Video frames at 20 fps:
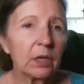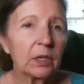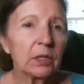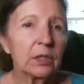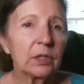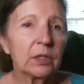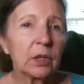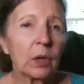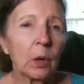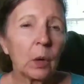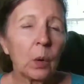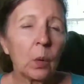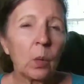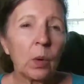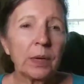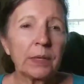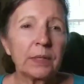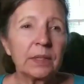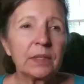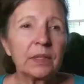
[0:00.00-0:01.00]
So
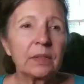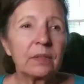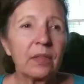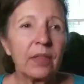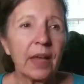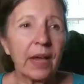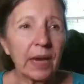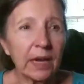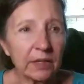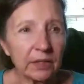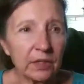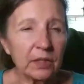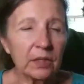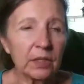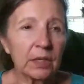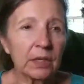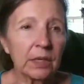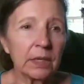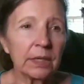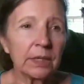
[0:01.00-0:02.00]
once that's
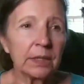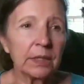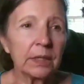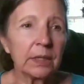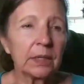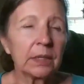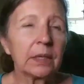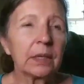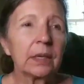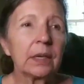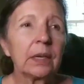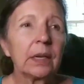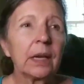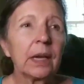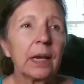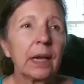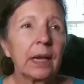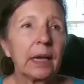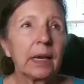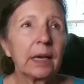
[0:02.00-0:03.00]
done
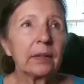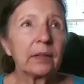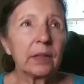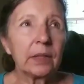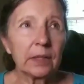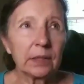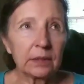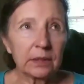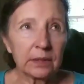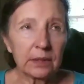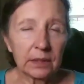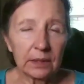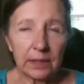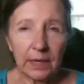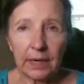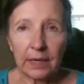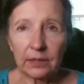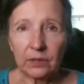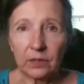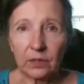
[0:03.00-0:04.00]
and the, the
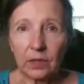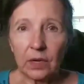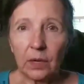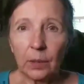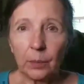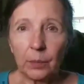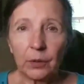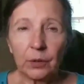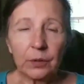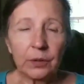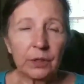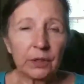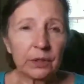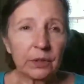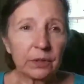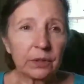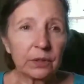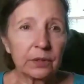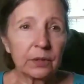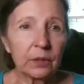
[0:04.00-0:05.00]
last cupboard
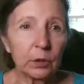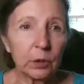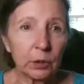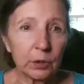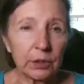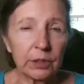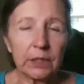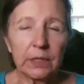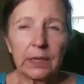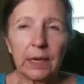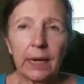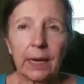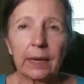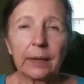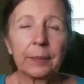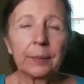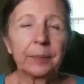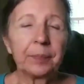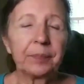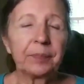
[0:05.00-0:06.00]
is looked
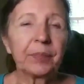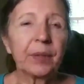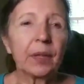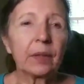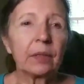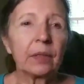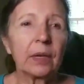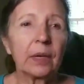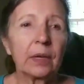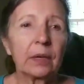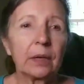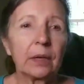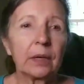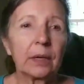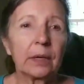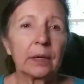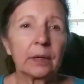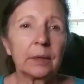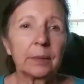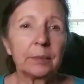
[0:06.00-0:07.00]
at, then
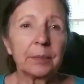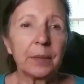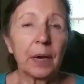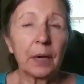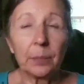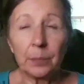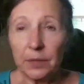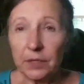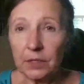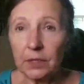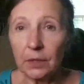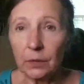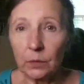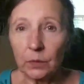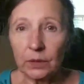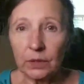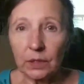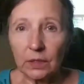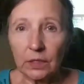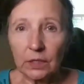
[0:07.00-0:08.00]
um, I'll be done
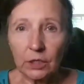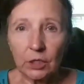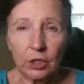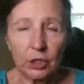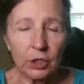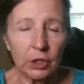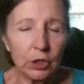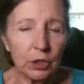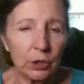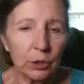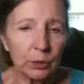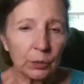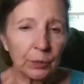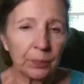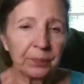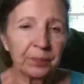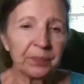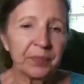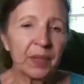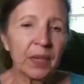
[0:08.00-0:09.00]
with the kitchen too.
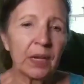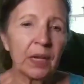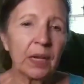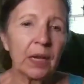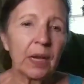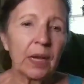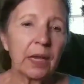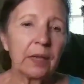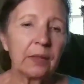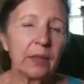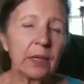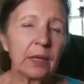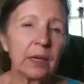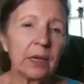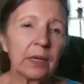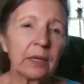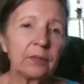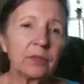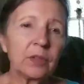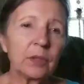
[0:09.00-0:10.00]
And then
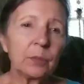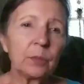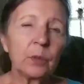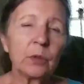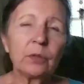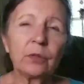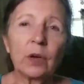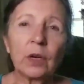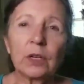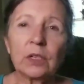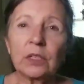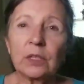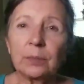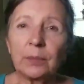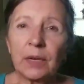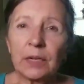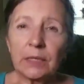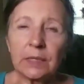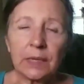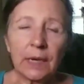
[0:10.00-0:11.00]
I have to move on to
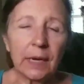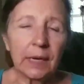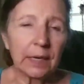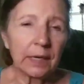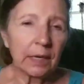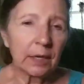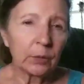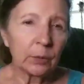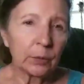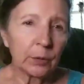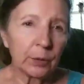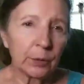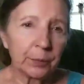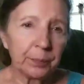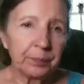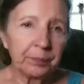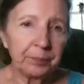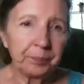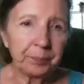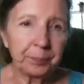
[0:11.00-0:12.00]
my dining
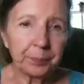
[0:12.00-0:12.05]
room.